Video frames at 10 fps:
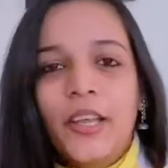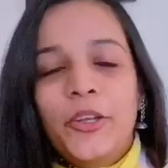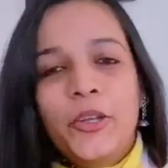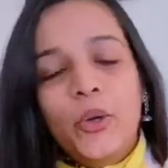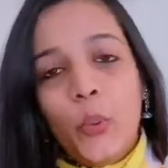
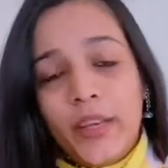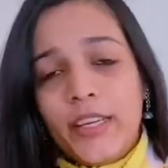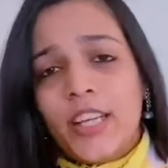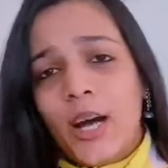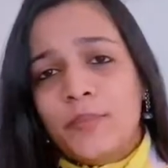When
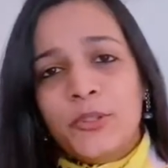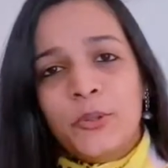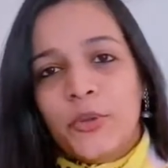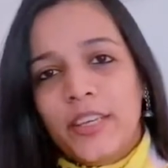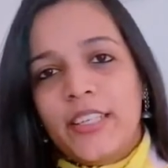it comes to
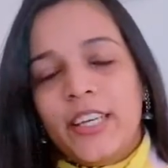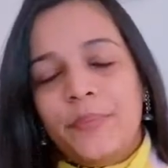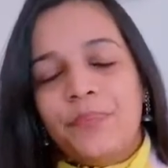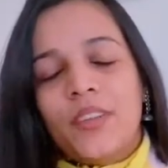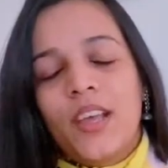
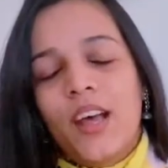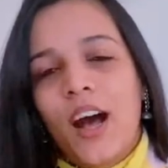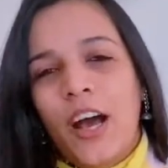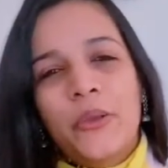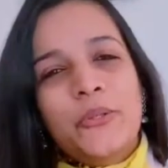reading,
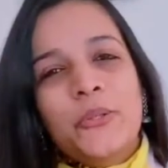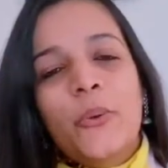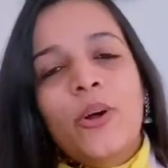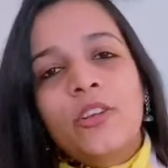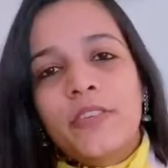I used to
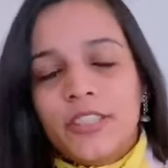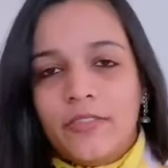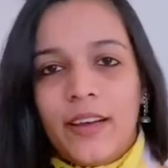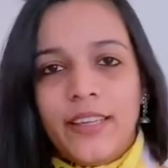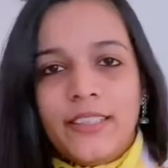always
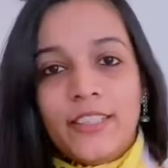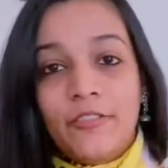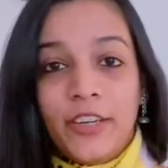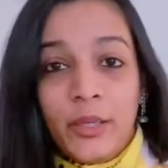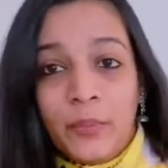find it
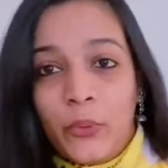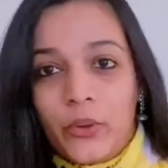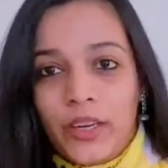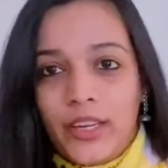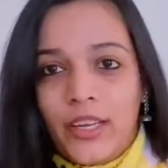very
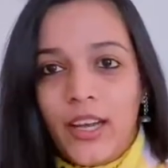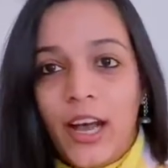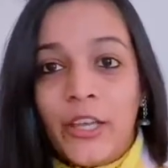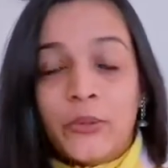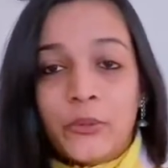boring.
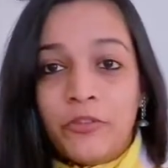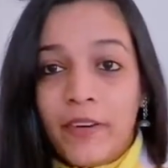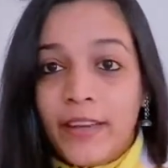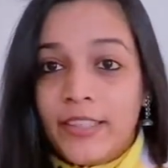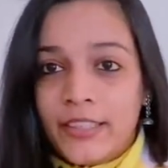I used to
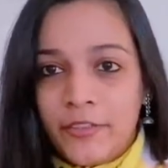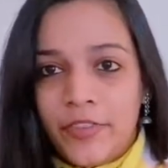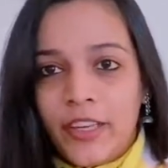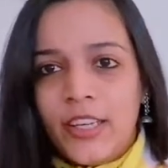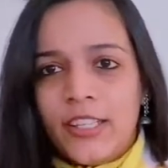find it
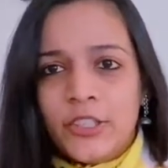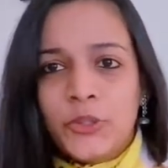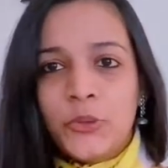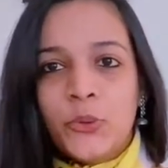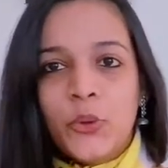difficult
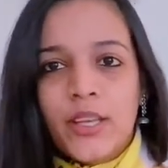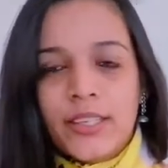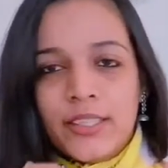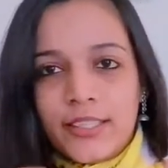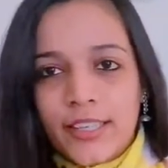to
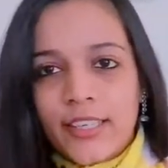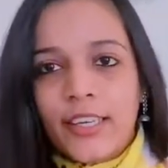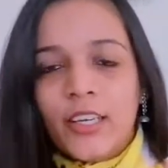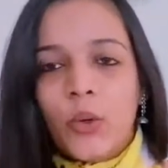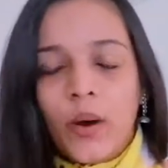sit
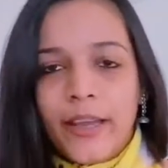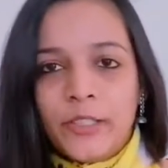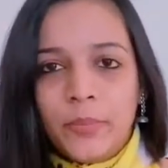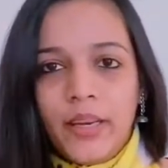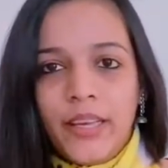in a quiet
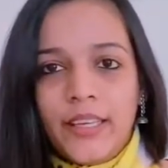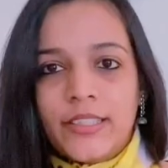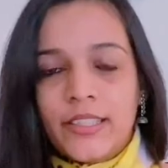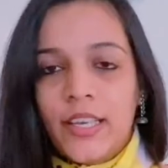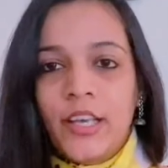
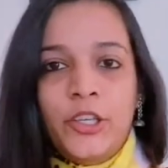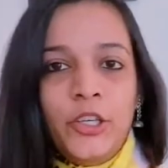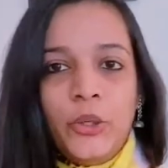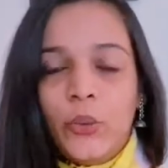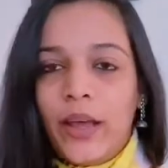place,
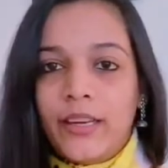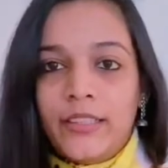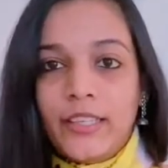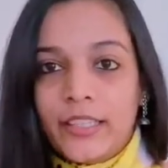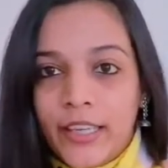and
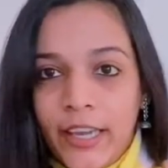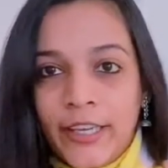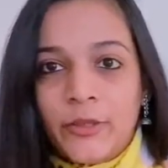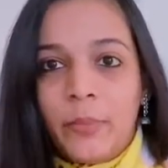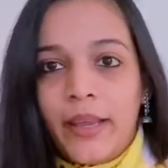
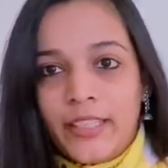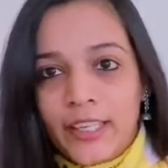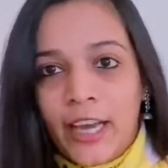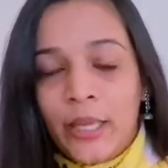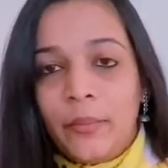dedicate my
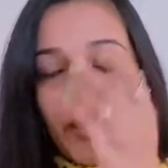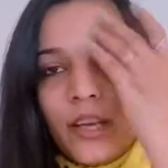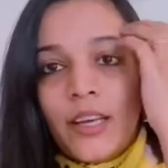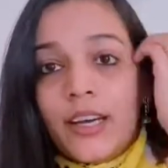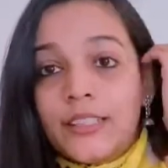time
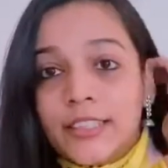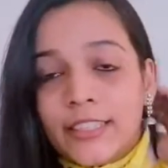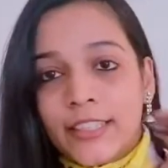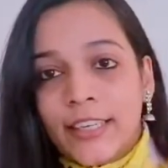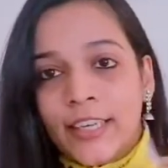
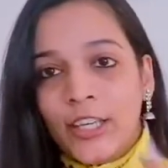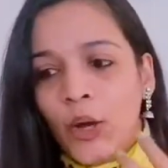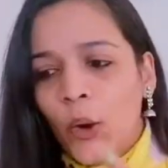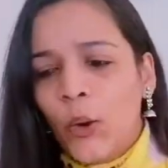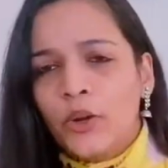
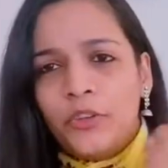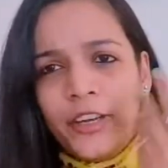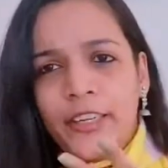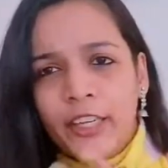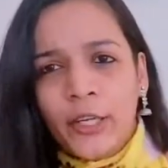consistently on
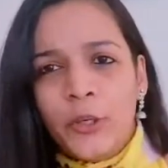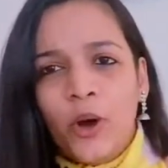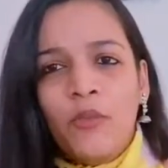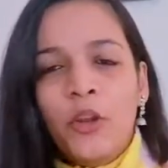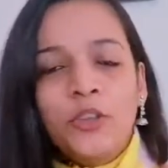reading a
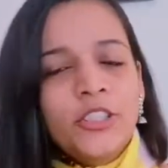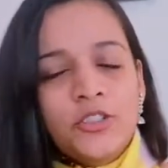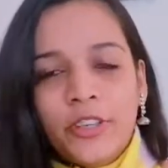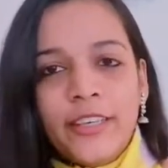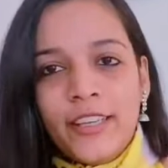novel or
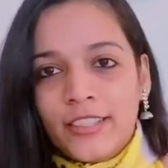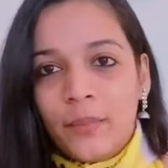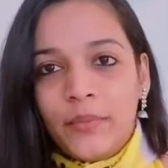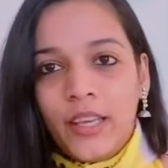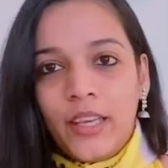just reading
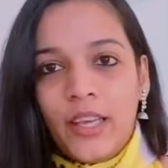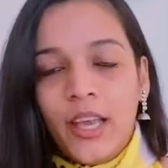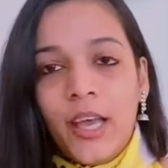something.